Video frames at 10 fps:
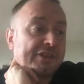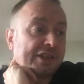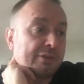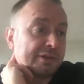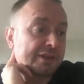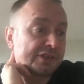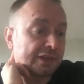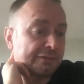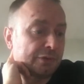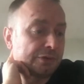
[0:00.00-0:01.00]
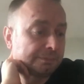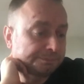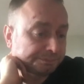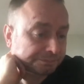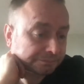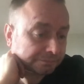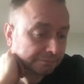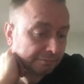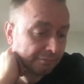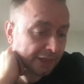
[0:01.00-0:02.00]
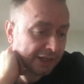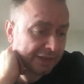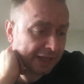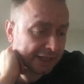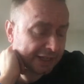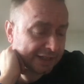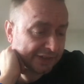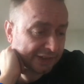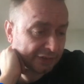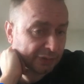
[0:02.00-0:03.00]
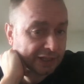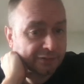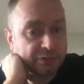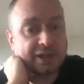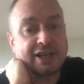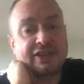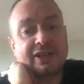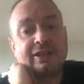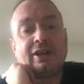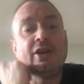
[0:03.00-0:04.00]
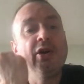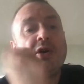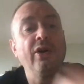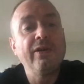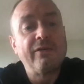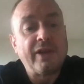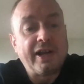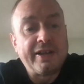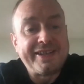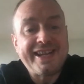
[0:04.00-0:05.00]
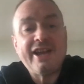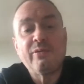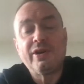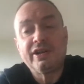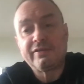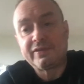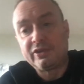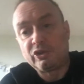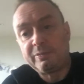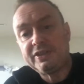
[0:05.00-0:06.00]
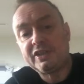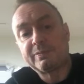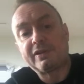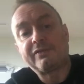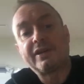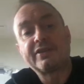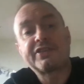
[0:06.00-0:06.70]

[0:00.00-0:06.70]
so on and so forth. And that, again, is another way of creating a network of Google business profiles.